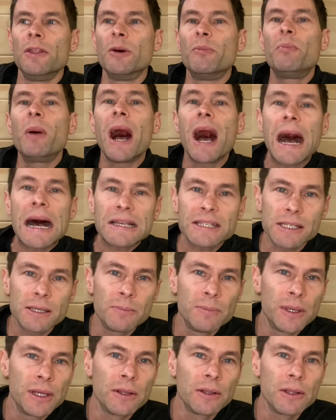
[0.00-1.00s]

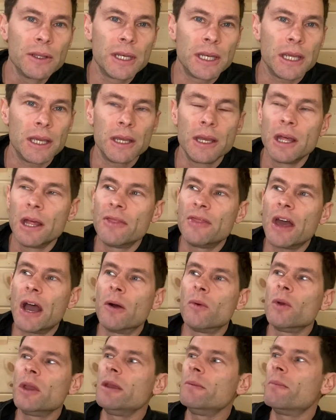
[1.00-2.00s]
possibility
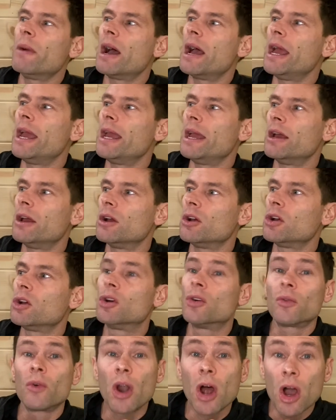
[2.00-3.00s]
that we might
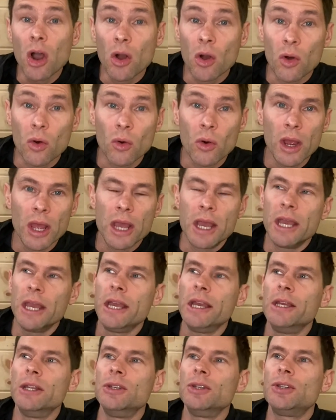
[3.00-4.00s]
grow
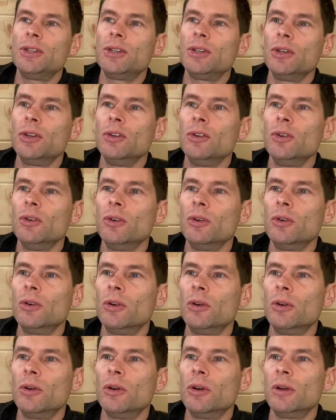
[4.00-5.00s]
into
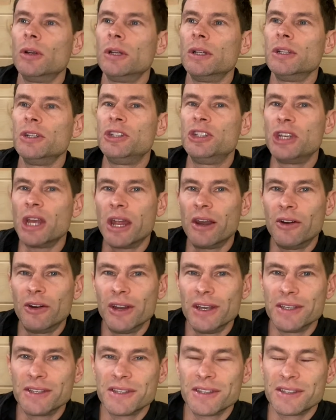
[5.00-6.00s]

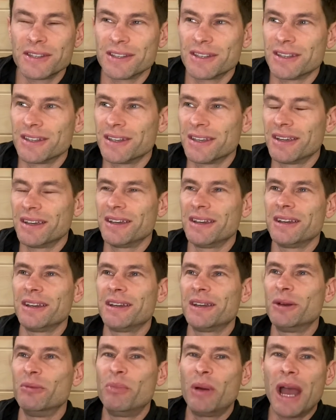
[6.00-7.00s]
generous,
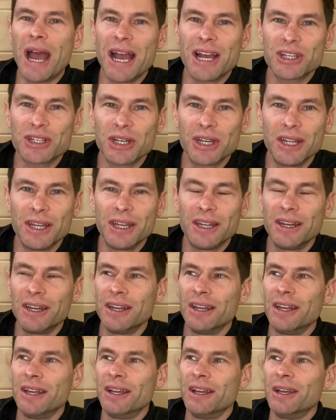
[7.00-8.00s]
compassionate,
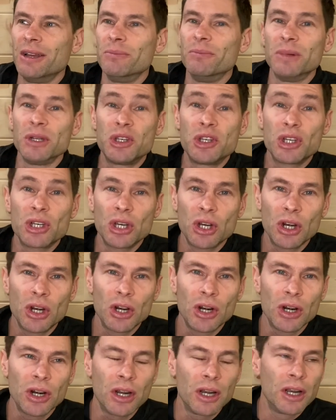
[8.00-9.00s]

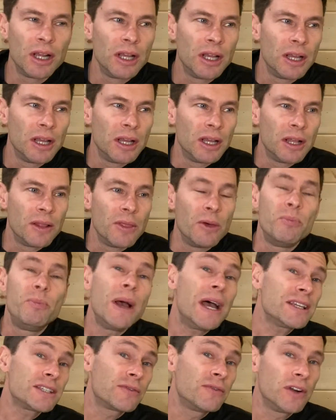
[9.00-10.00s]
mature, the
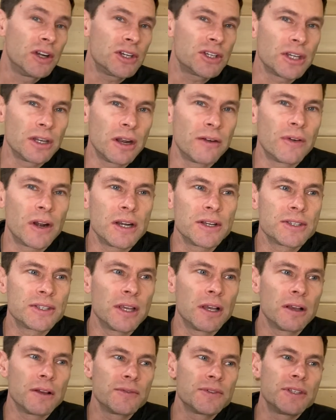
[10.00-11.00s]
best version of
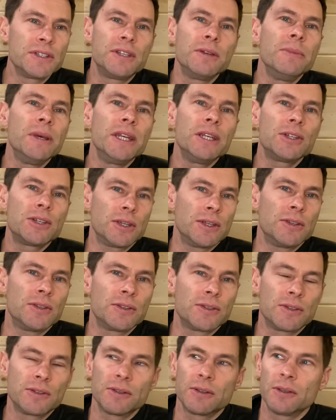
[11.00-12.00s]
ourselves
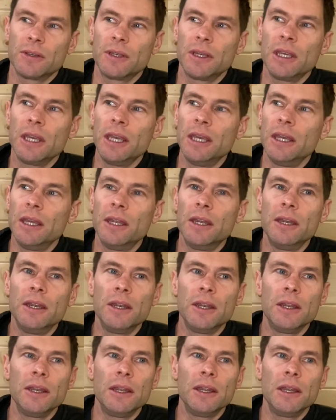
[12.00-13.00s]
diminishes
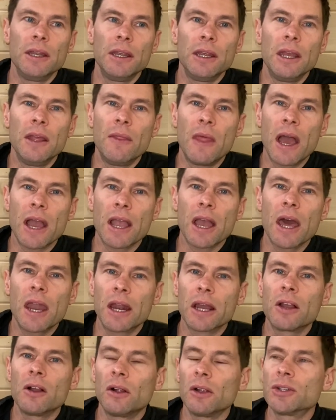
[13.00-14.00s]
in that kind
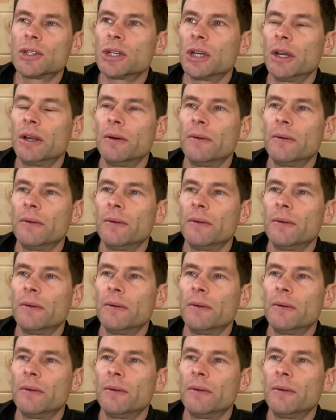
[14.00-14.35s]
of culture.